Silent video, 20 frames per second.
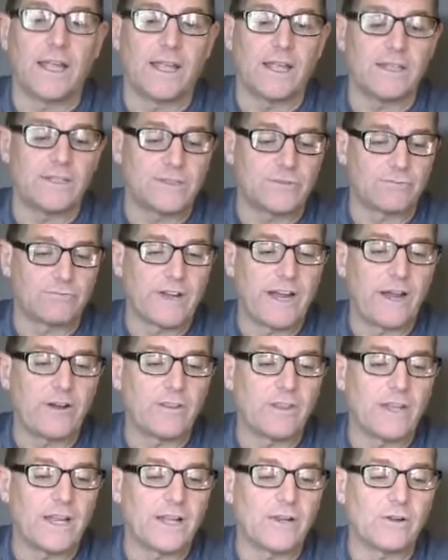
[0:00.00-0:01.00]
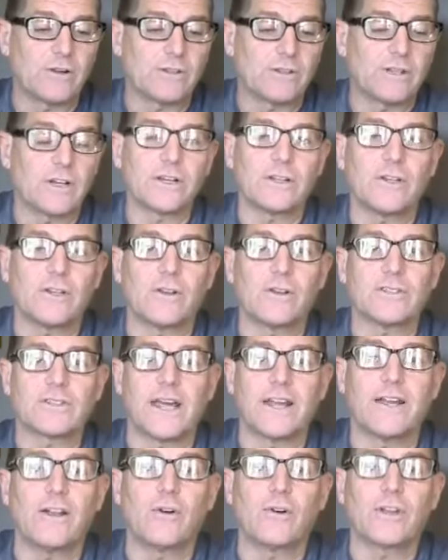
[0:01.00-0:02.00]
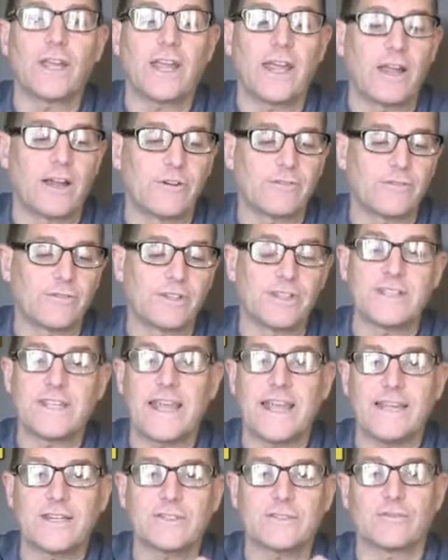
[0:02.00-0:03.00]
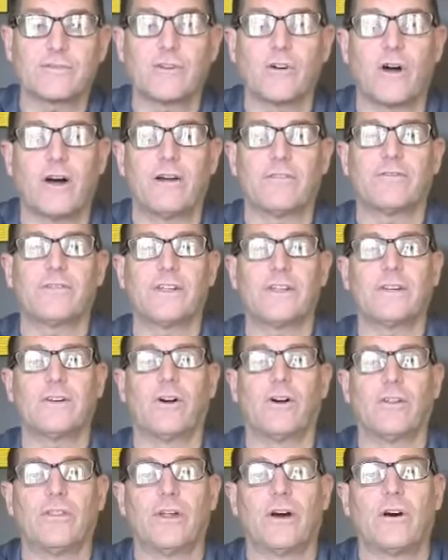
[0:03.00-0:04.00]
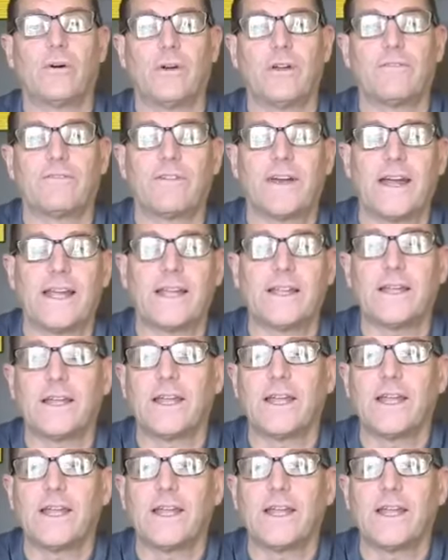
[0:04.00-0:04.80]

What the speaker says: It's rare that I go to Dunkin' Donuts. I don't care for the taste of coffee, although if I